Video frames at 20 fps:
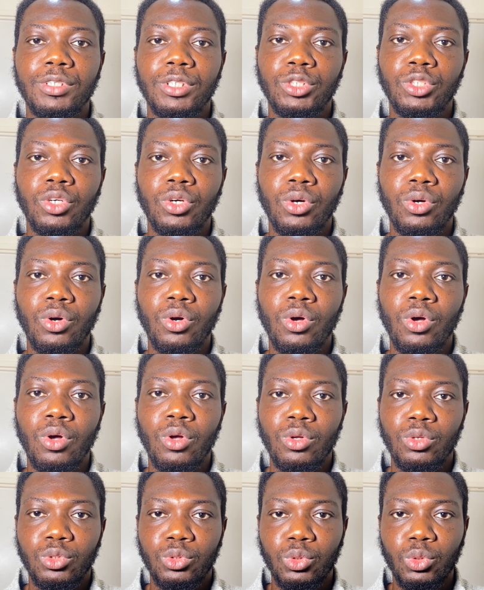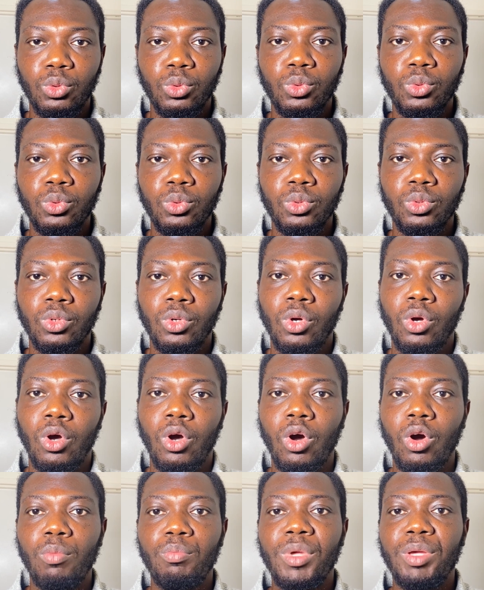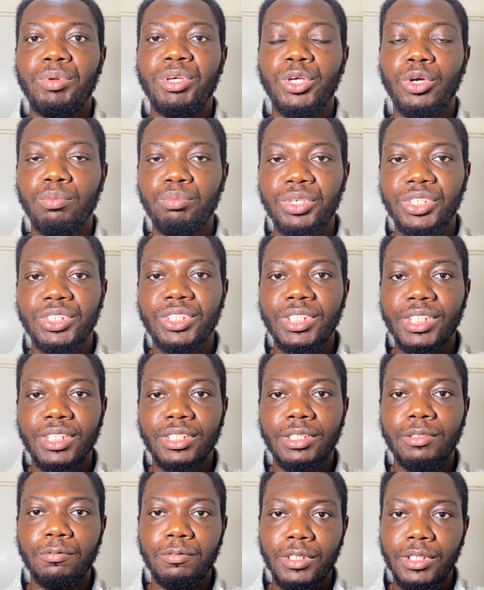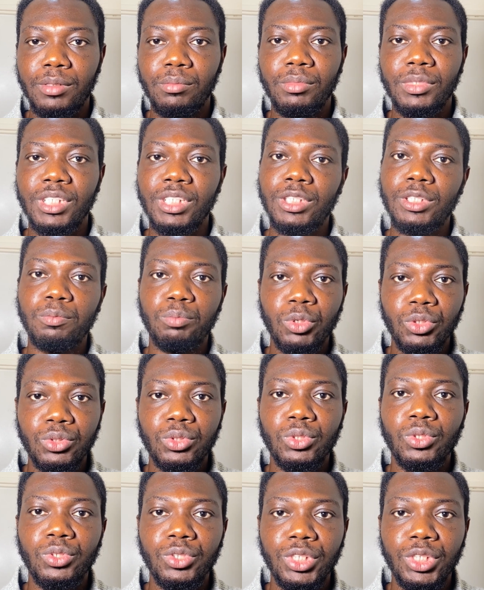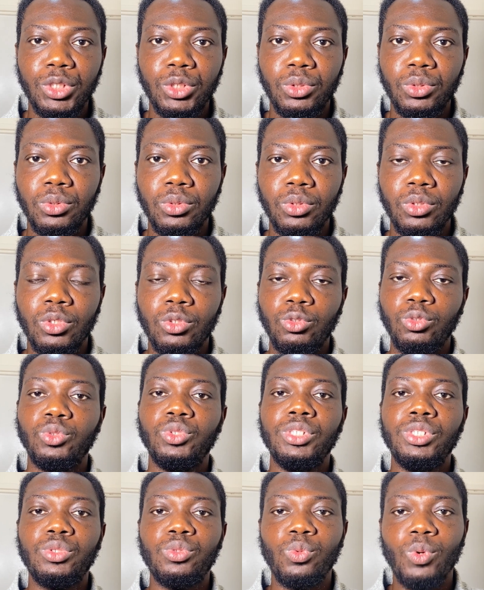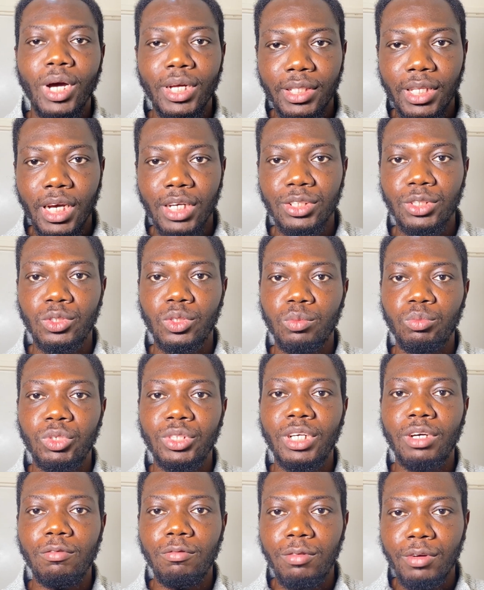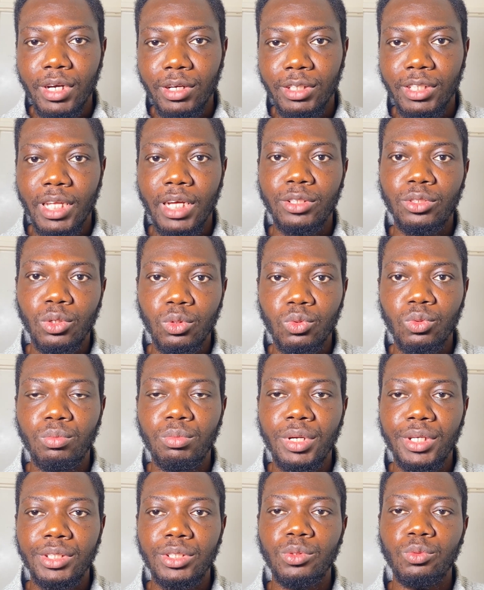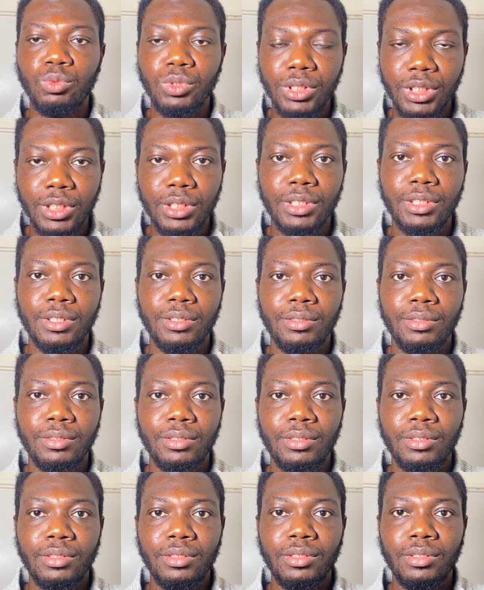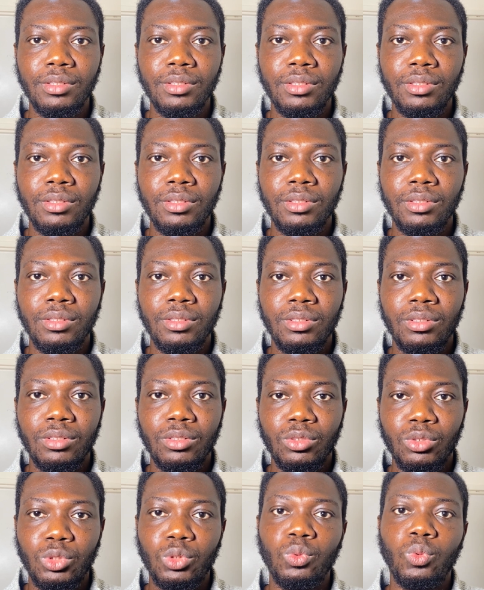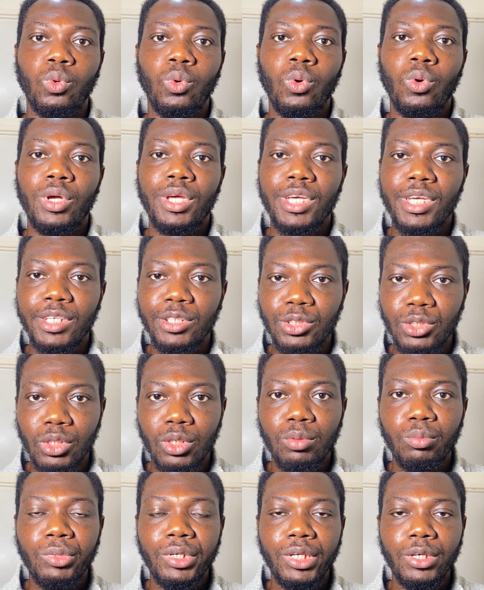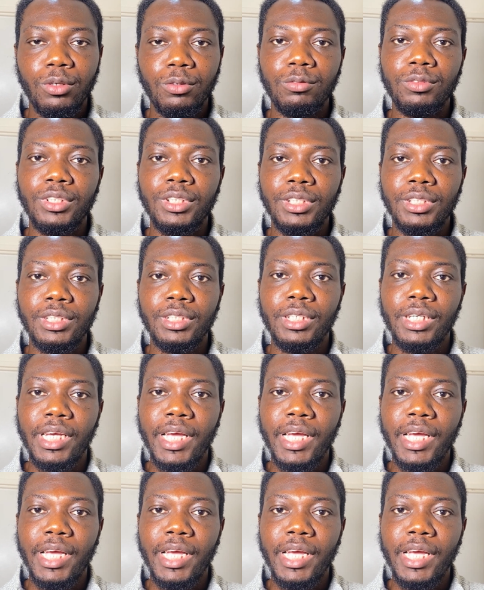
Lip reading: your school or maybe your business firm is sponsoring you, you need to attach some other vital documents with it. So in summary of it,